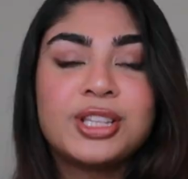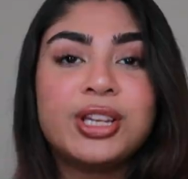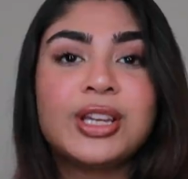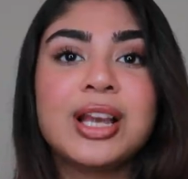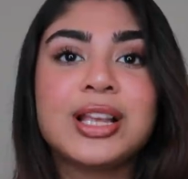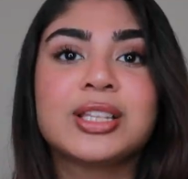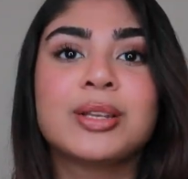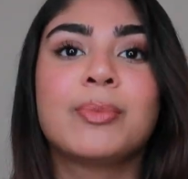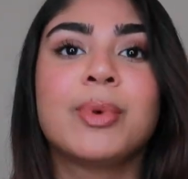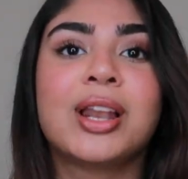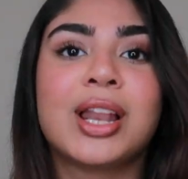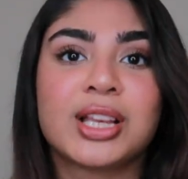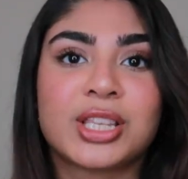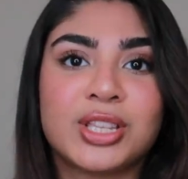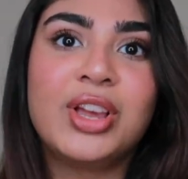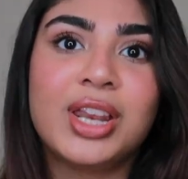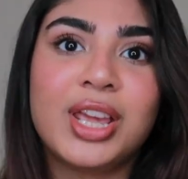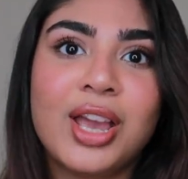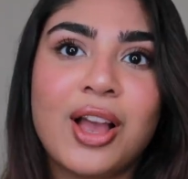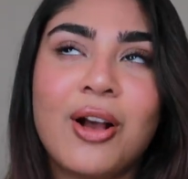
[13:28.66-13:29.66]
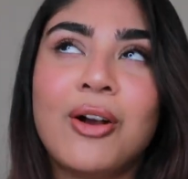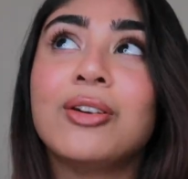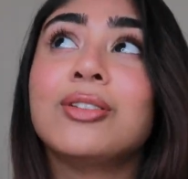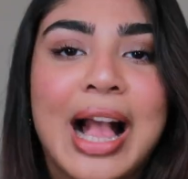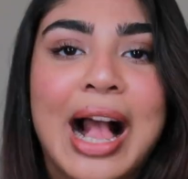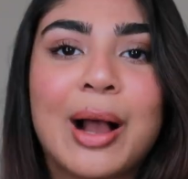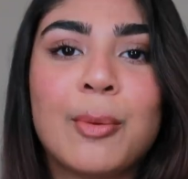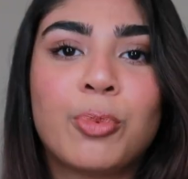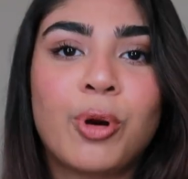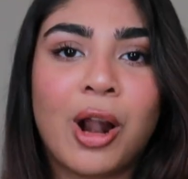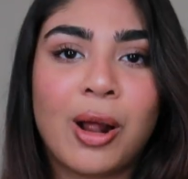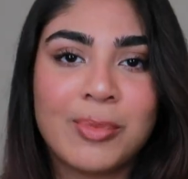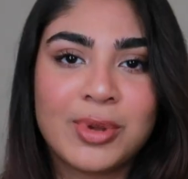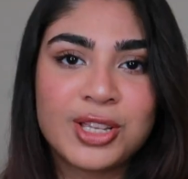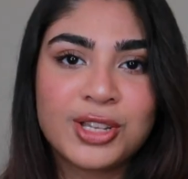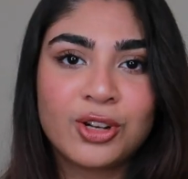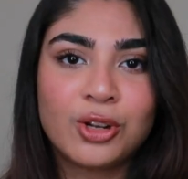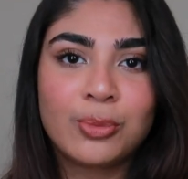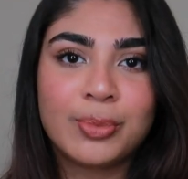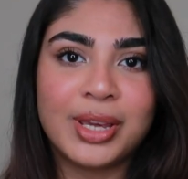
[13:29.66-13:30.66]
see you guys on my next video. Yeah,
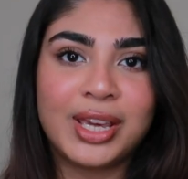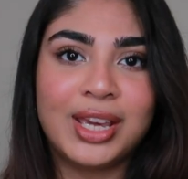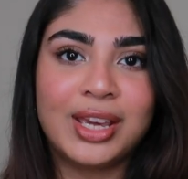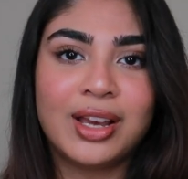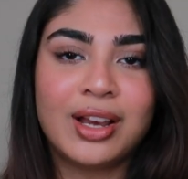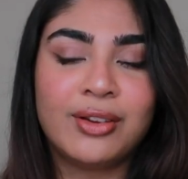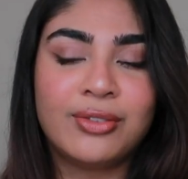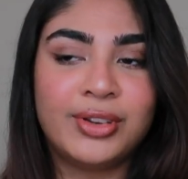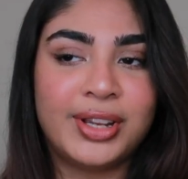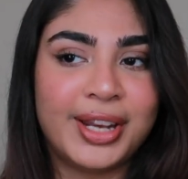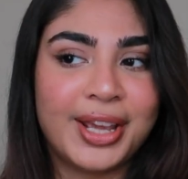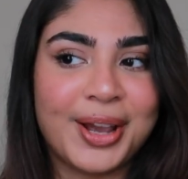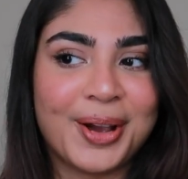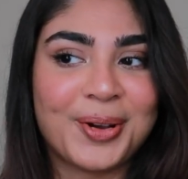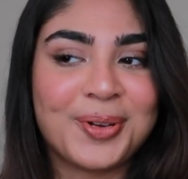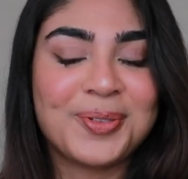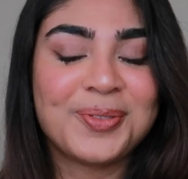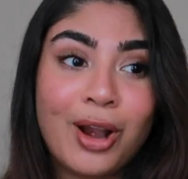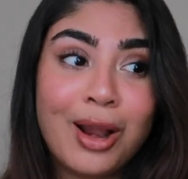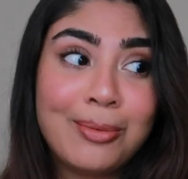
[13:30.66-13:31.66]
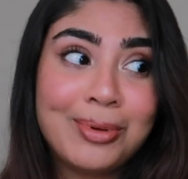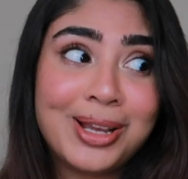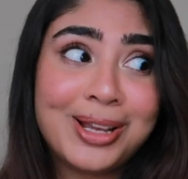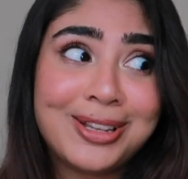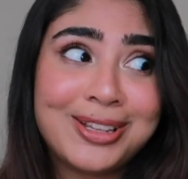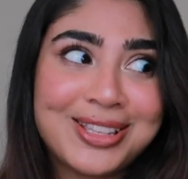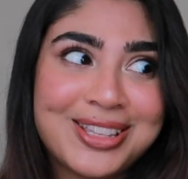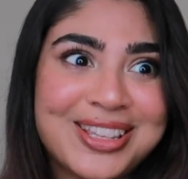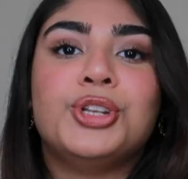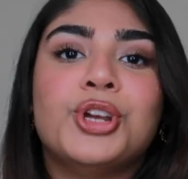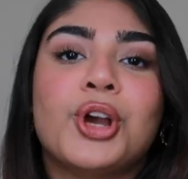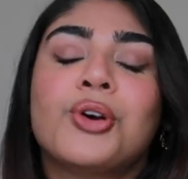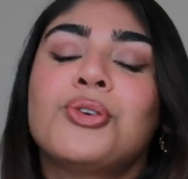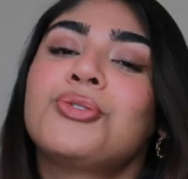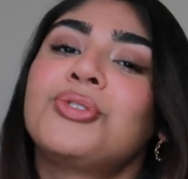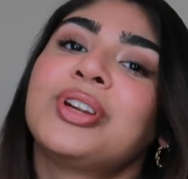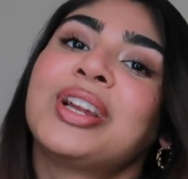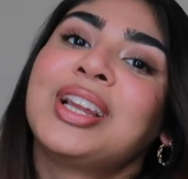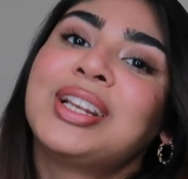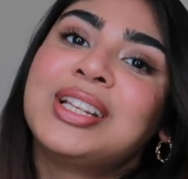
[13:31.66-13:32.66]
promise there will be a video. Promise. Don't
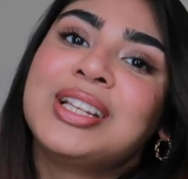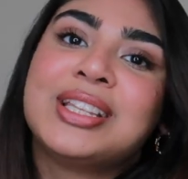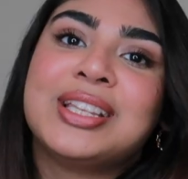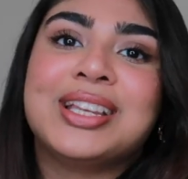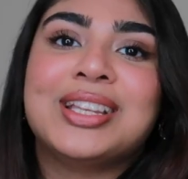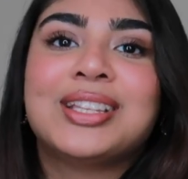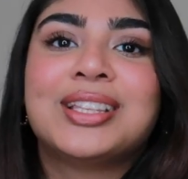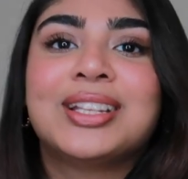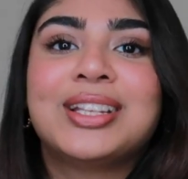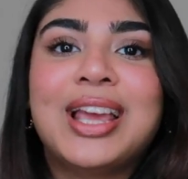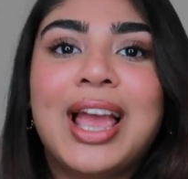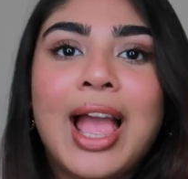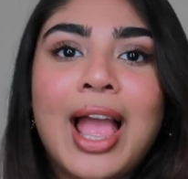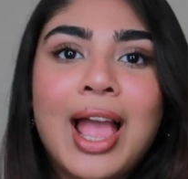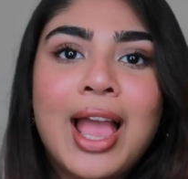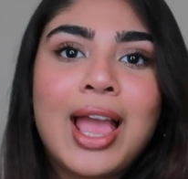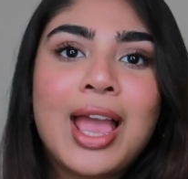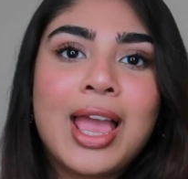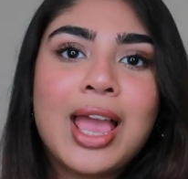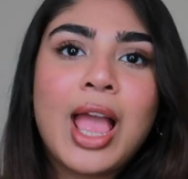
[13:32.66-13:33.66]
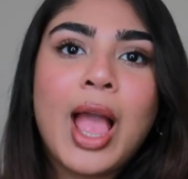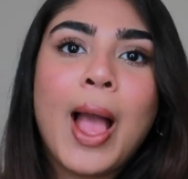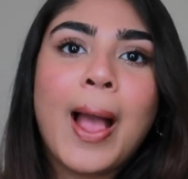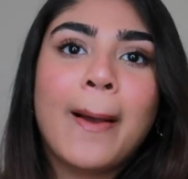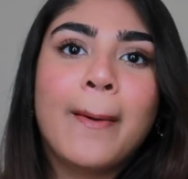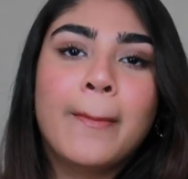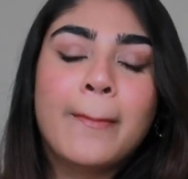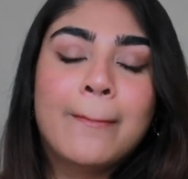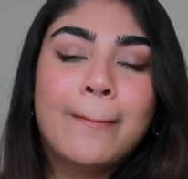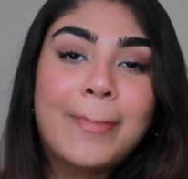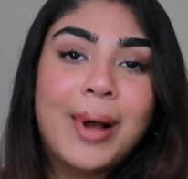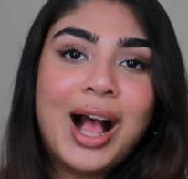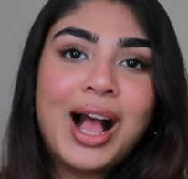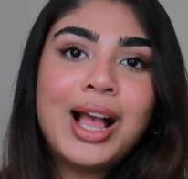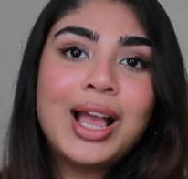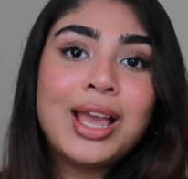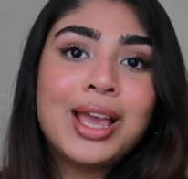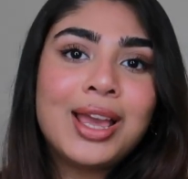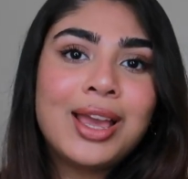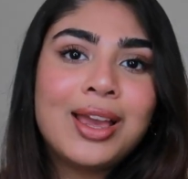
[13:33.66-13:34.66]
forget to seize the day.
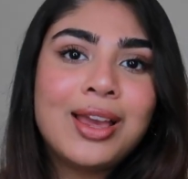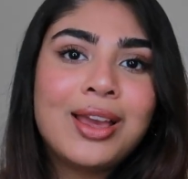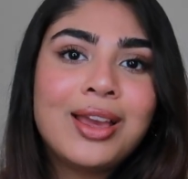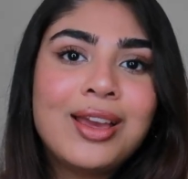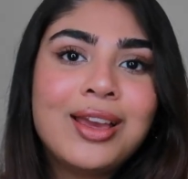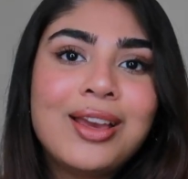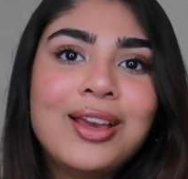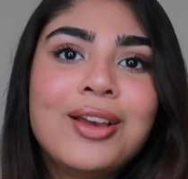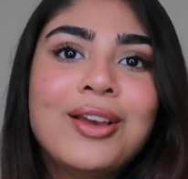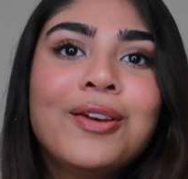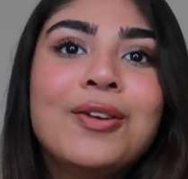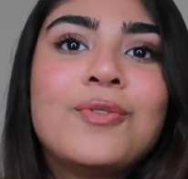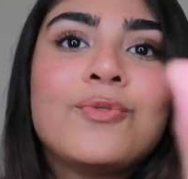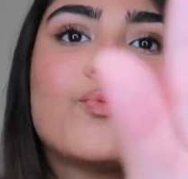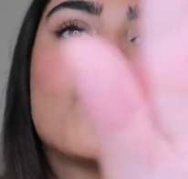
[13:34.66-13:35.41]
Bye.